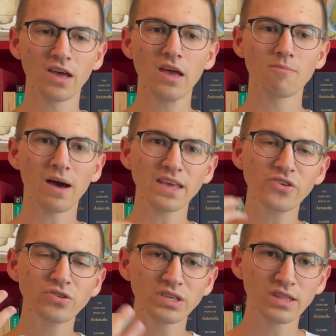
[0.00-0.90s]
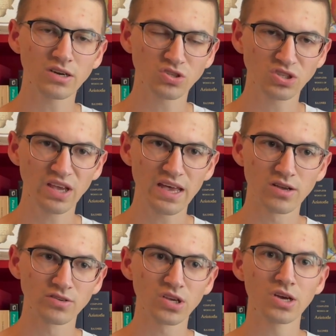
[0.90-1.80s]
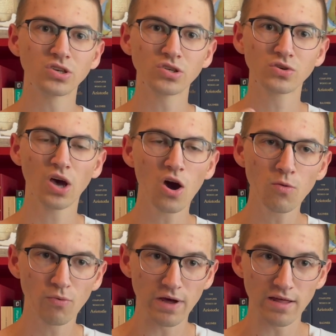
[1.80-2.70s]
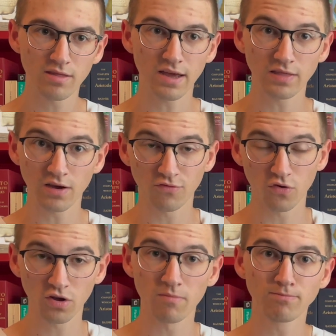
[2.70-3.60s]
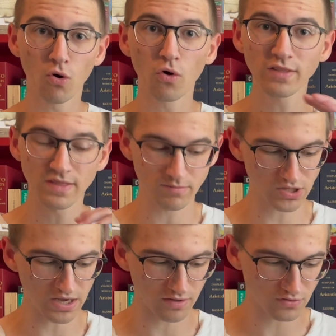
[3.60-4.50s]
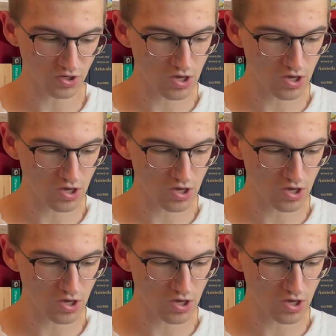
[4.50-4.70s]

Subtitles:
by using their skills to cope with and therefore comport themselves